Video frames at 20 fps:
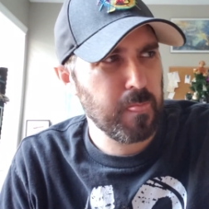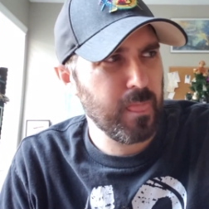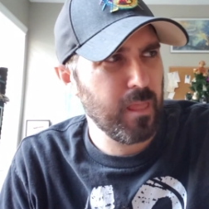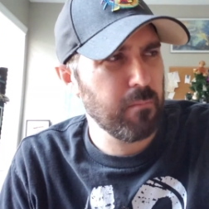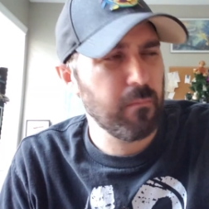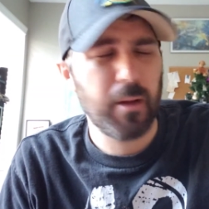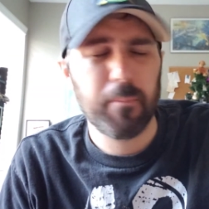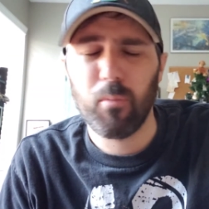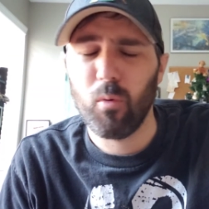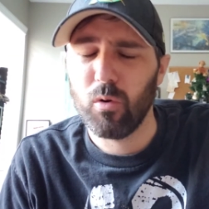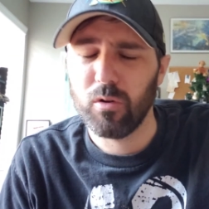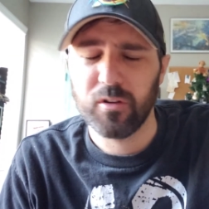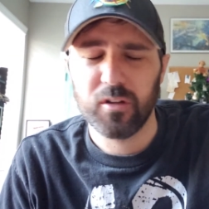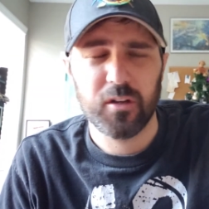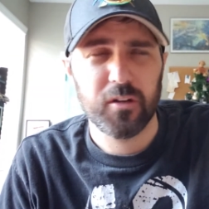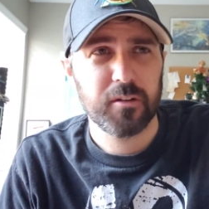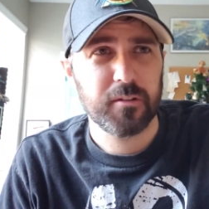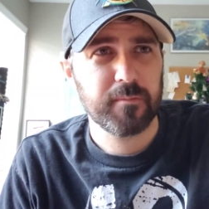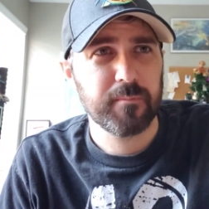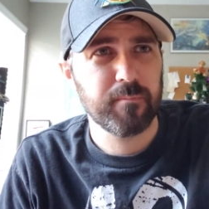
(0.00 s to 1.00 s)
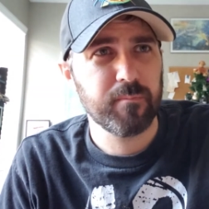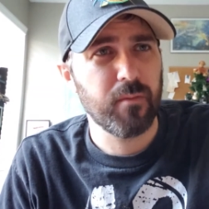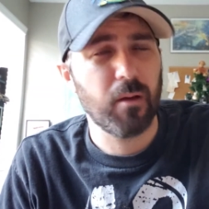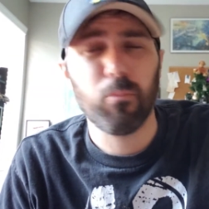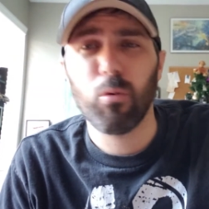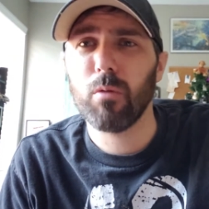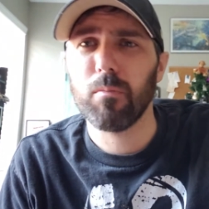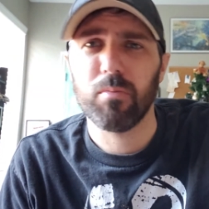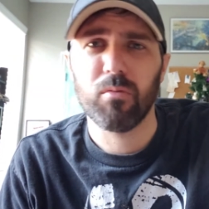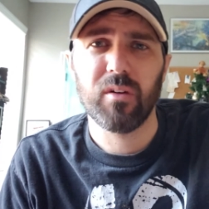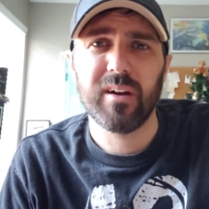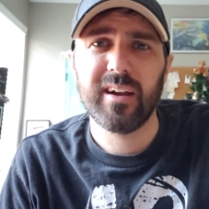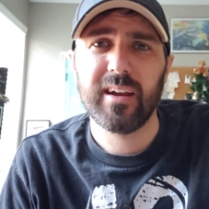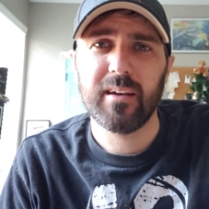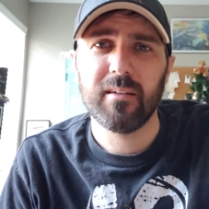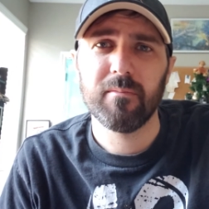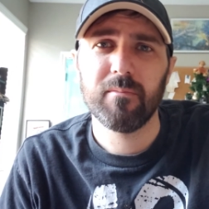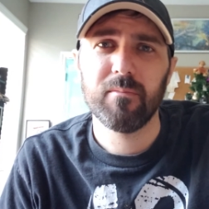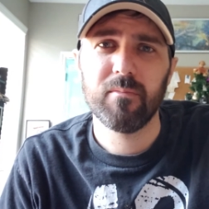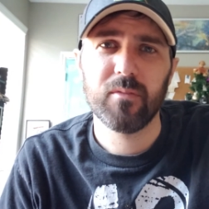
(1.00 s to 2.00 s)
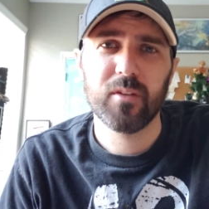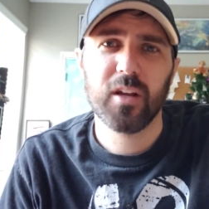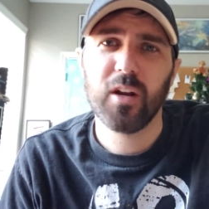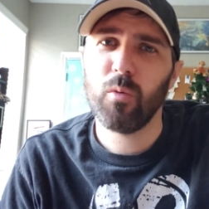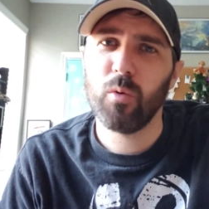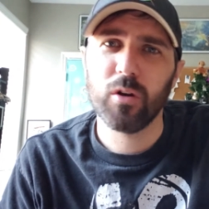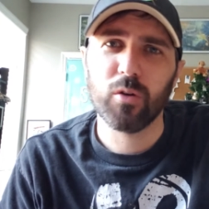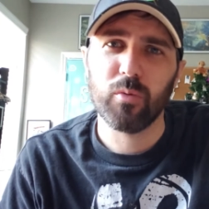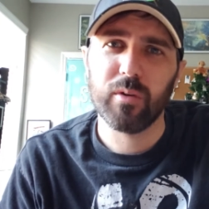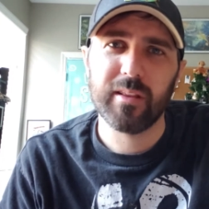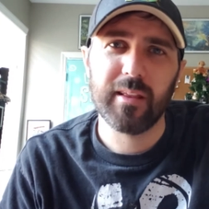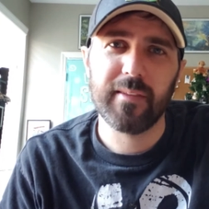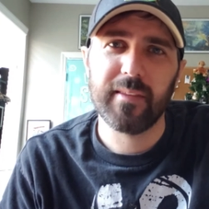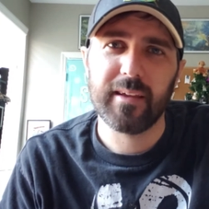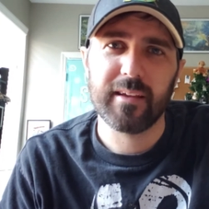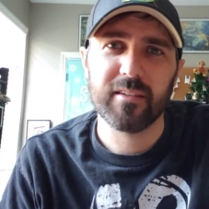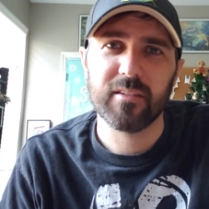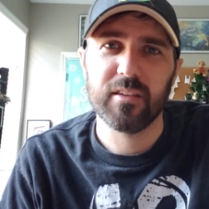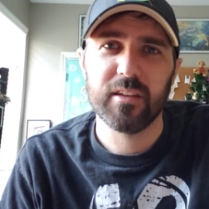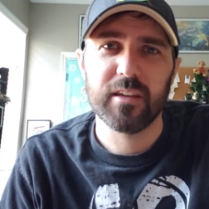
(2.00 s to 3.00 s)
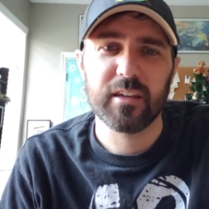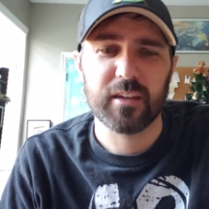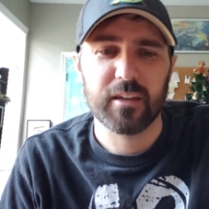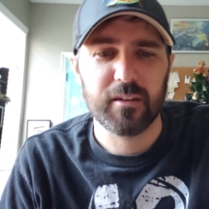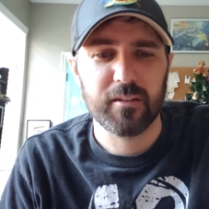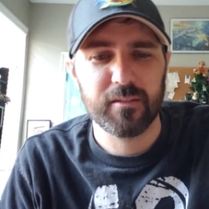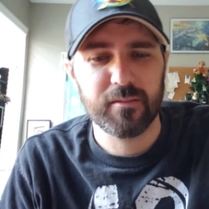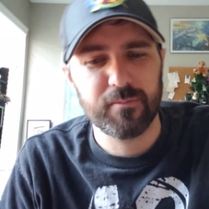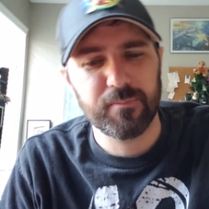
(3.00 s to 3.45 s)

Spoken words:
My poor tongue. My poor brain. You got to wonder what that thing's thinking.